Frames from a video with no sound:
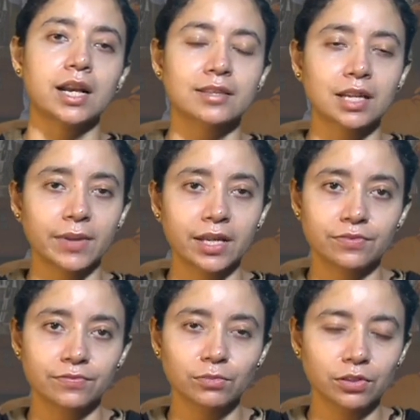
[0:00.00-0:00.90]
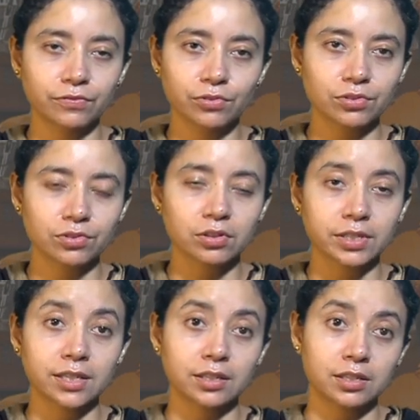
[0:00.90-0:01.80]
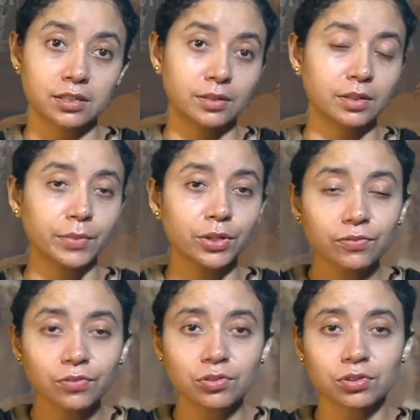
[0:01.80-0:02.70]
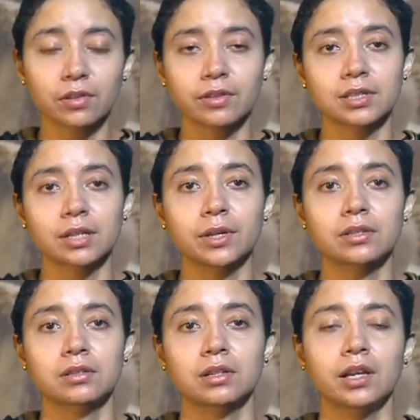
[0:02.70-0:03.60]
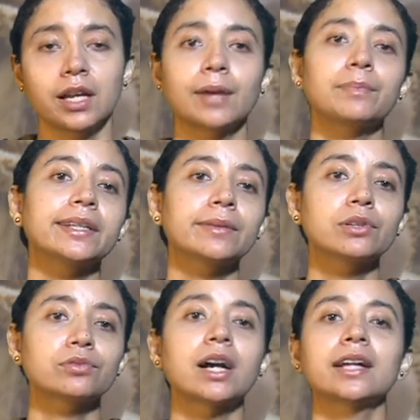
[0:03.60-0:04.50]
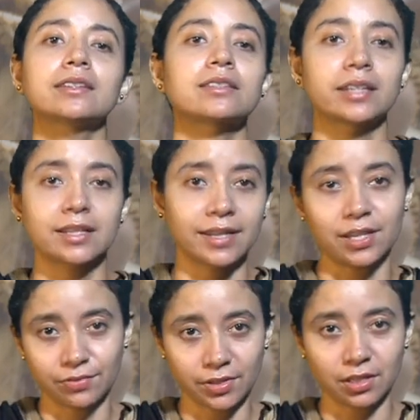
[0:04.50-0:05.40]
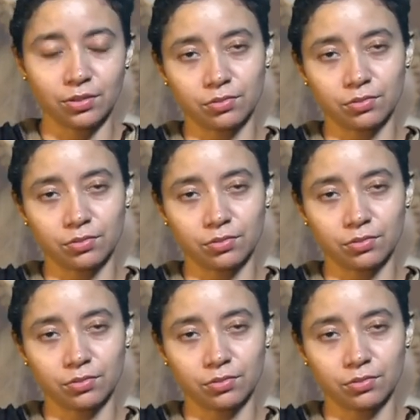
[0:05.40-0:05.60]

Assam has uh, folk songs and, and the, the Bihu folk song Assam is applicable to other states as well.